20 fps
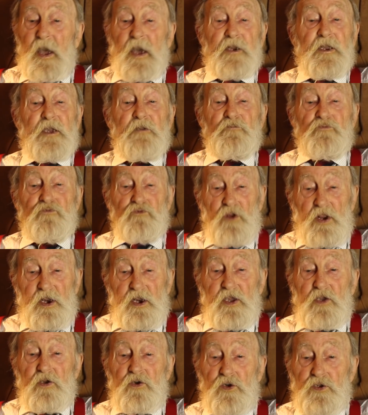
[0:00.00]
and it
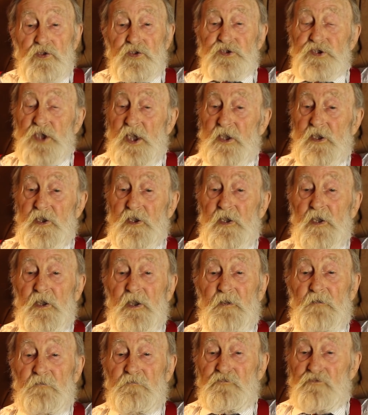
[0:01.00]
really could take,
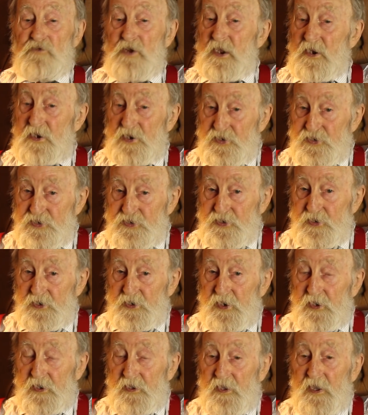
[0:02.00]

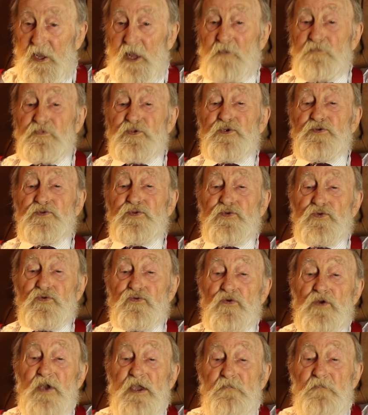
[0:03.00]
realistically, up to
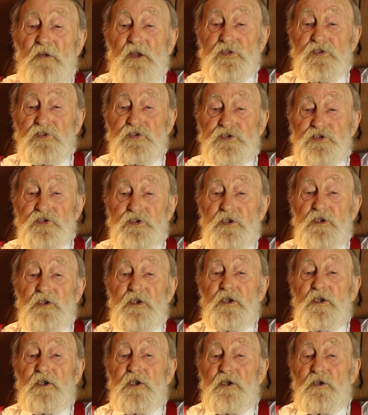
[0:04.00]
3 months
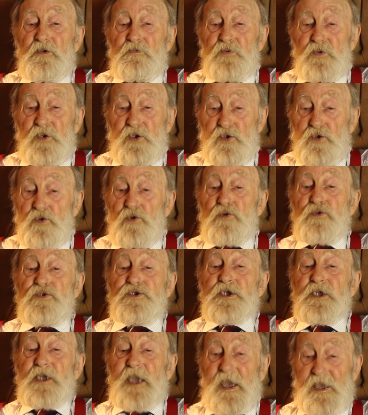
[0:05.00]
for you
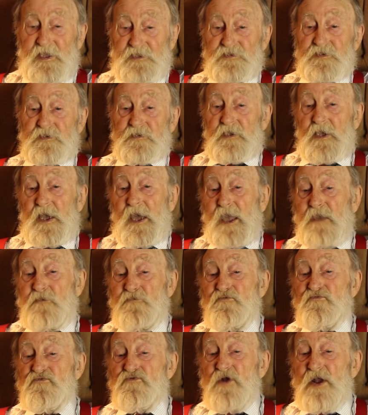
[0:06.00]
to get a
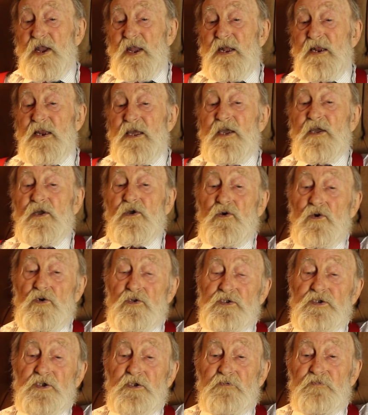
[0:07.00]
really
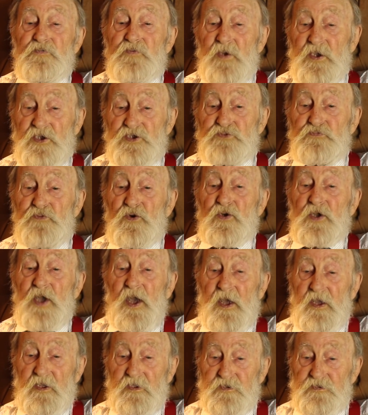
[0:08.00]
good Facebook
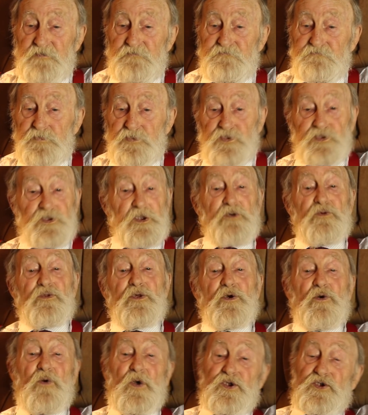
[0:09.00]
ad. So
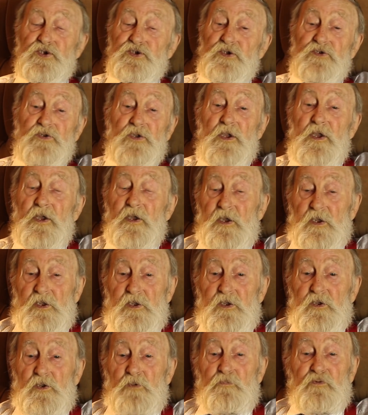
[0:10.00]
the question
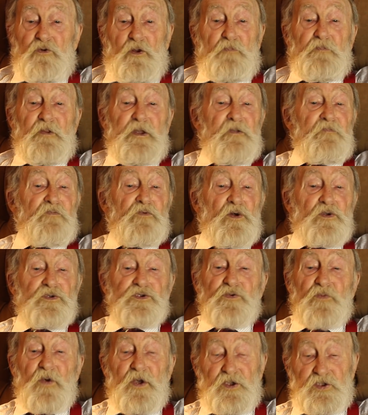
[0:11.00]
you probably have got
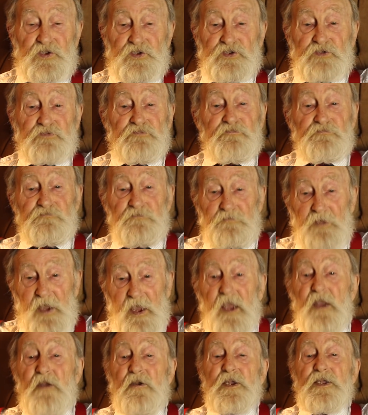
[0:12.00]
to ask
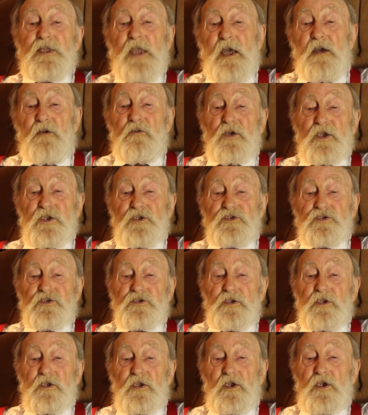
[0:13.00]
here and now is,